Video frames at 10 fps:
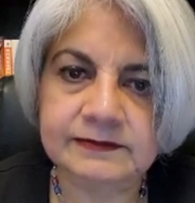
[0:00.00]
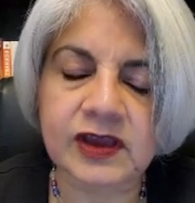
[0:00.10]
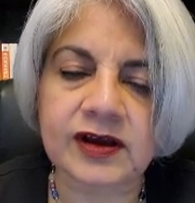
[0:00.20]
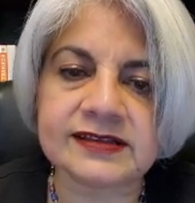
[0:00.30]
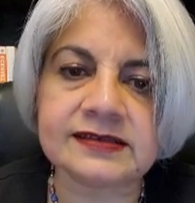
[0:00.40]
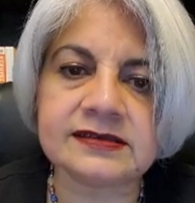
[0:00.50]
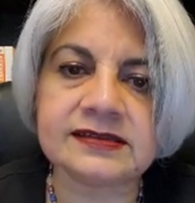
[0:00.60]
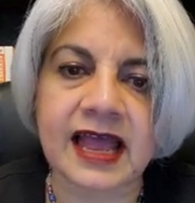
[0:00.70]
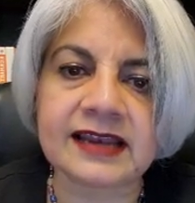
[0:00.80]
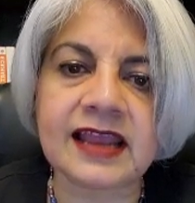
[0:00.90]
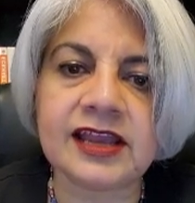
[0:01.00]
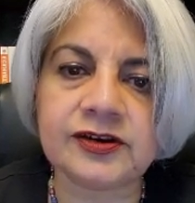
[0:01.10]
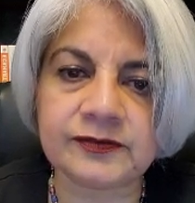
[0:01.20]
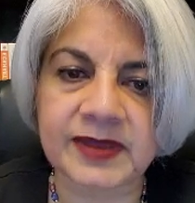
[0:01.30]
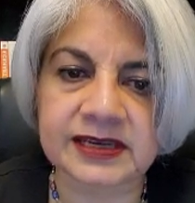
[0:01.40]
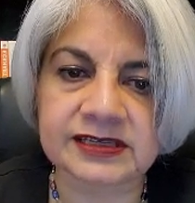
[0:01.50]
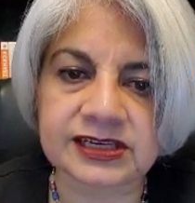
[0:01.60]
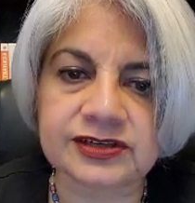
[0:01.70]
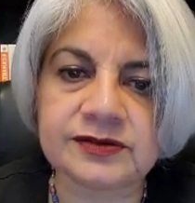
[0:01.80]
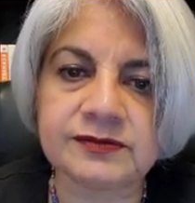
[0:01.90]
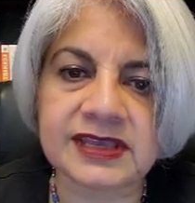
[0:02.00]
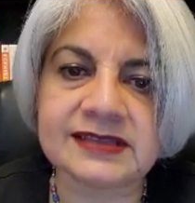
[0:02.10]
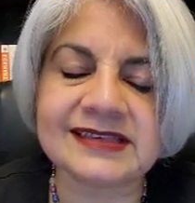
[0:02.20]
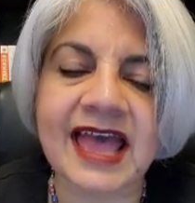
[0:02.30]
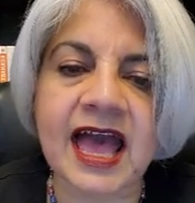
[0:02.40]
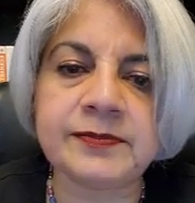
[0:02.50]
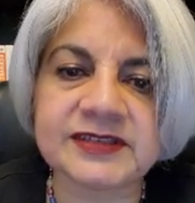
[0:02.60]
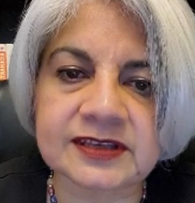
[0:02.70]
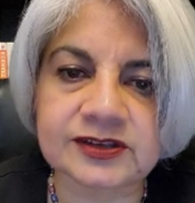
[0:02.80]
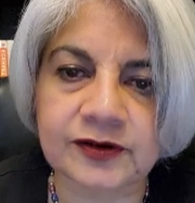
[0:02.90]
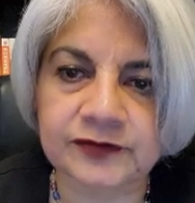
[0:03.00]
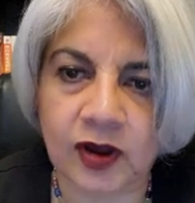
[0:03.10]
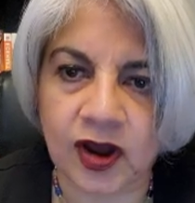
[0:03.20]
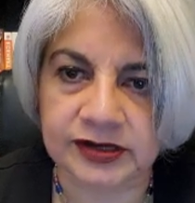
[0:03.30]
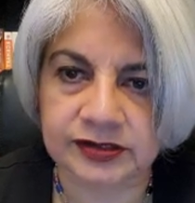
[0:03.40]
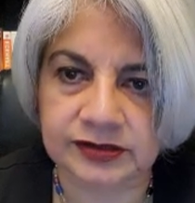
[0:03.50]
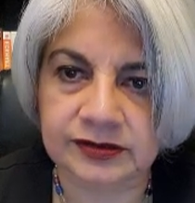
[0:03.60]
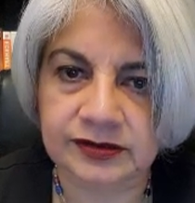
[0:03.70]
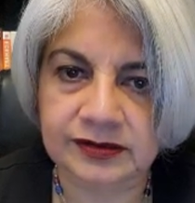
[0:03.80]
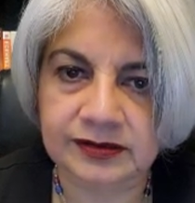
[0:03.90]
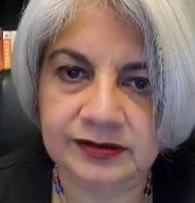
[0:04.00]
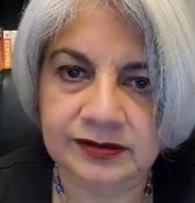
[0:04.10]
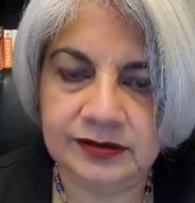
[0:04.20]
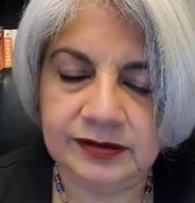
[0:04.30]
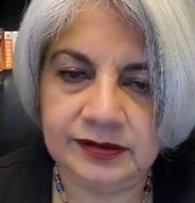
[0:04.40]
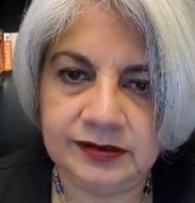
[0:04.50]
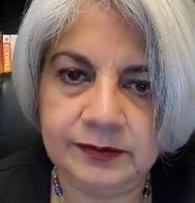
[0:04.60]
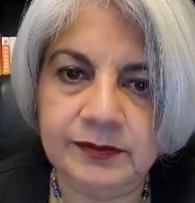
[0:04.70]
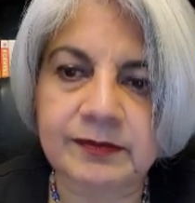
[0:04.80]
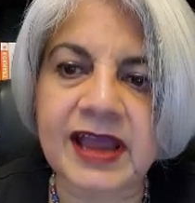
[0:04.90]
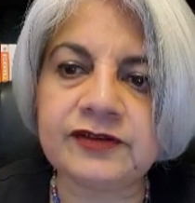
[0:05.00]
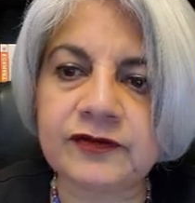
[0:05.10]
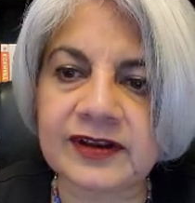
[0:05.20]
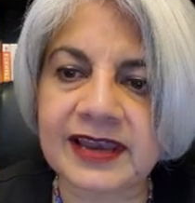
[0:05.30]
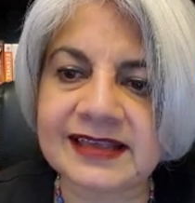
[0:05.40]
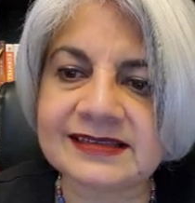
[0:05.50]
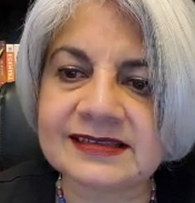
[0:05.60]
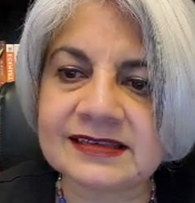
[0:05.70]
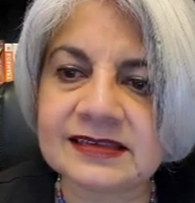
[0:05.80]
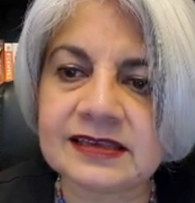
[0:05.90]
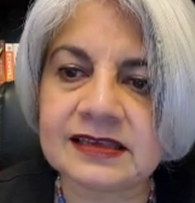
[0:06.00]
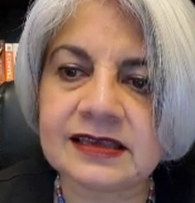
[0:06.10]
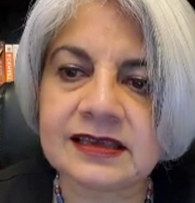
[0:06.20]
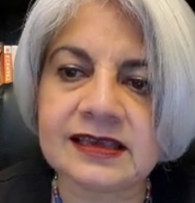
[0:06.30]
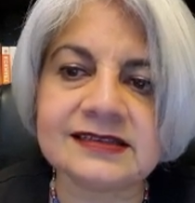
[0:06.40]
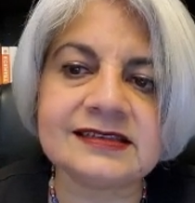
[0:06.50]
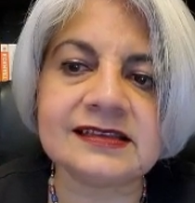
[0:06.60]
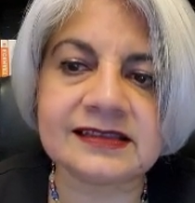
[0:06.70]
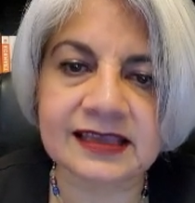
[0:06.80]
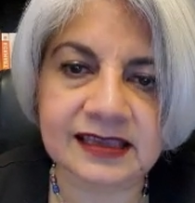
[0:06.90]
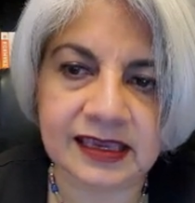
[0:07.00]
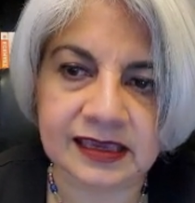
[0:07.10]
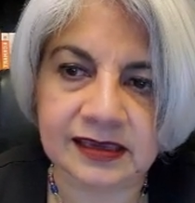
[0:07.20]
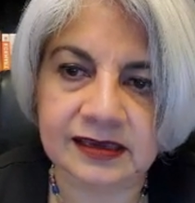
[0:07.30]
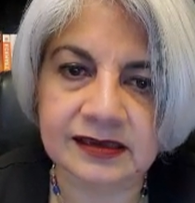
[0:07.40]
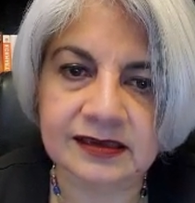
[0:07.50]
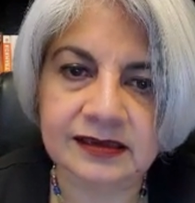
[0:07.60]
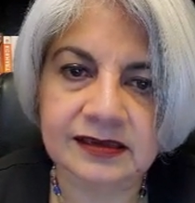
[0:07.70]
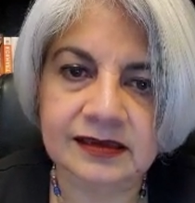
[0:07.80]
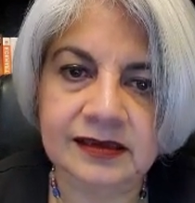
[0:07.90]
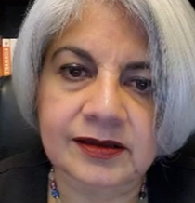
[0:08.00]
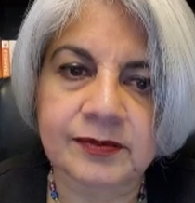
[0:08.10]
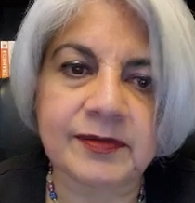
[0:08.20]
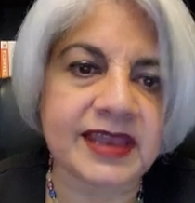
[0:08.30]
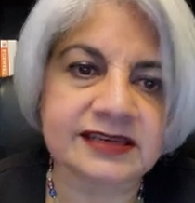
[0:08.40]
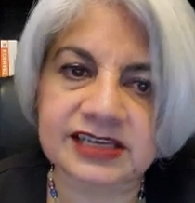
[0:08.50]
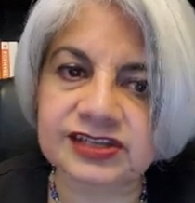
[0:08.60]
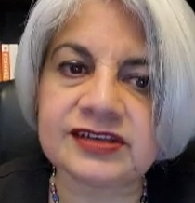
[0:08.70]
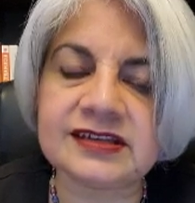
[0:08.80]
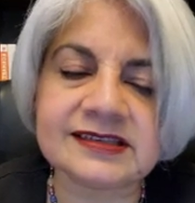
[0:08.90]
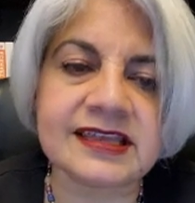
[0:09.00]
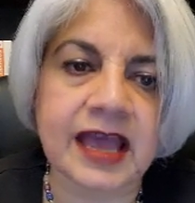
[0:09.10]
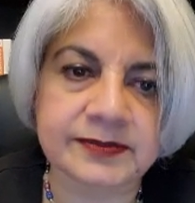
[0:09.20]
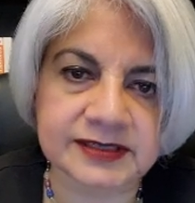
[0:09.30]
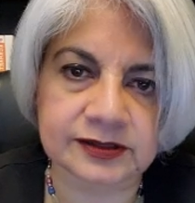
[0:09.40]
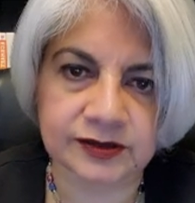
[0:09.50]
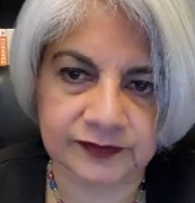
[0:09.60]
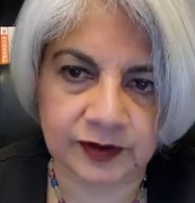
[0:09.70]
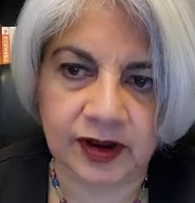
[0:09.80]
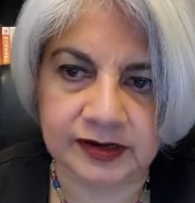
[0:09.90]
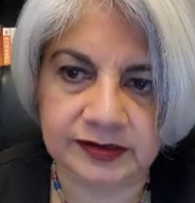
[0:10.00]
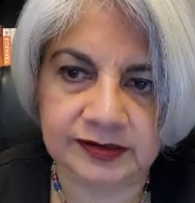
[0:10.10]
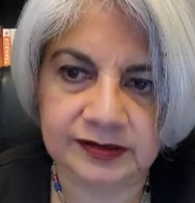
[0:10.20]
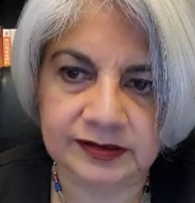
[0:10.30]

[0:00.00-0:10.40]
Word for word: Because that kind of meditation means absence of thought. Mindfulness is still thinking. Meditation is the absence of thought.